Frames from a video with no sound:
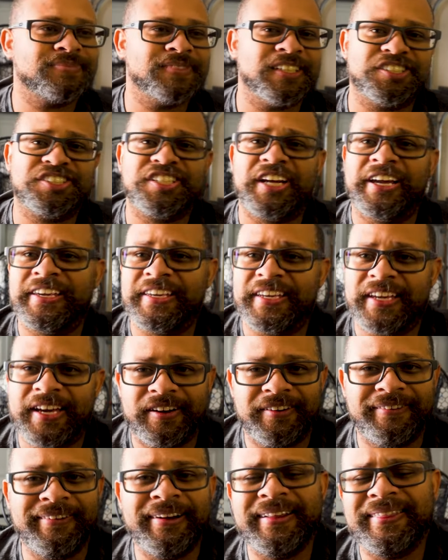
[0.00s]
a shaky
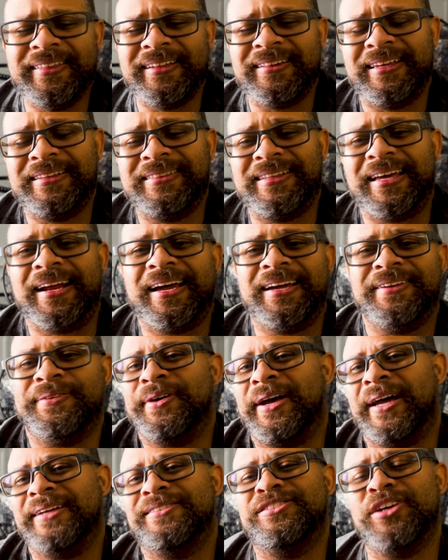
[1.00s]
head or anything like that.
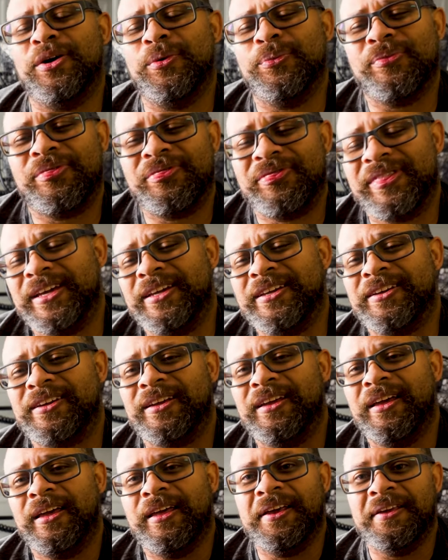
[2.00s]
I don't think
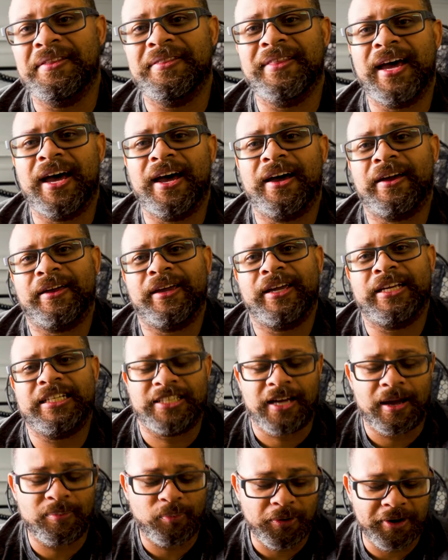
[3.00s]
that a
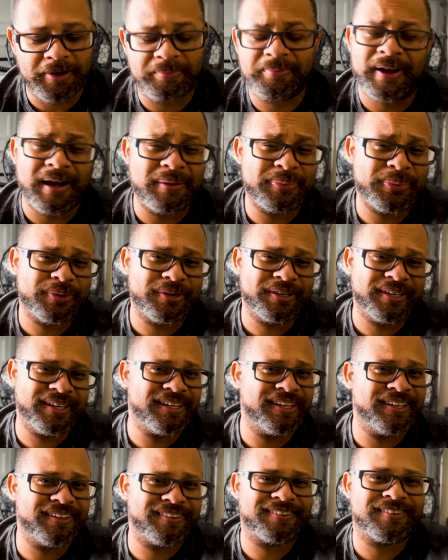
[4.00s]
topwater popper
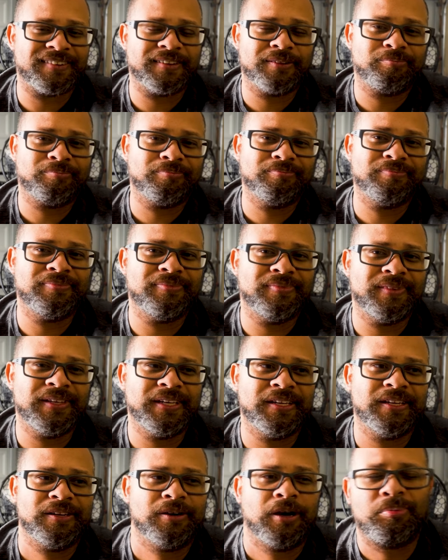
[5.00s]
is
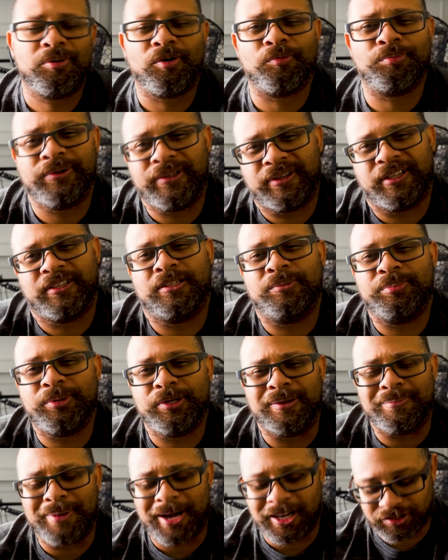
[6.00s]
the appropriate thing to put
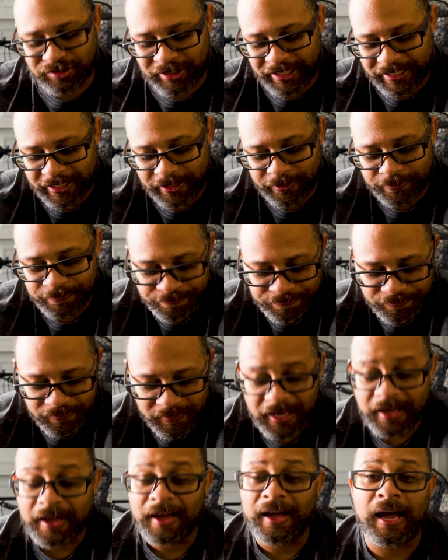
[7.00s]
in the box right now.
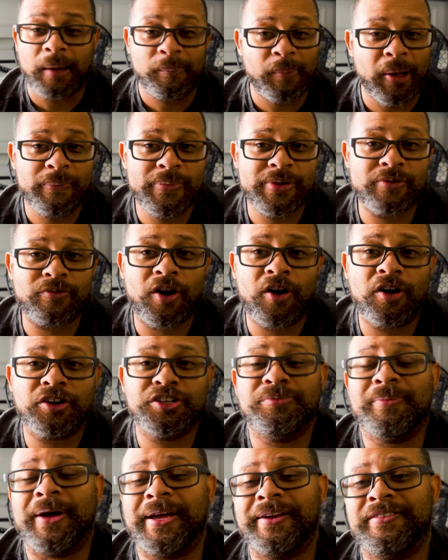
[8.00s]
I might be wrong,
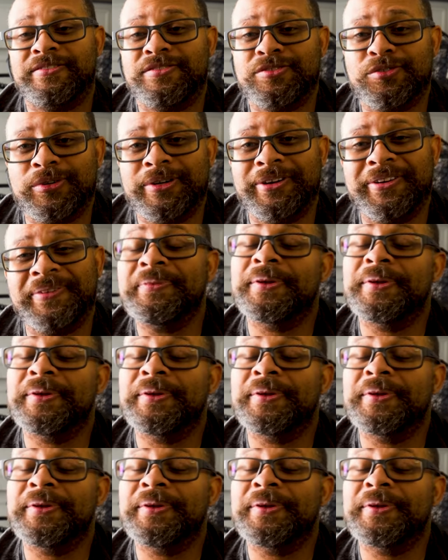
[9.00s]
you might disagree with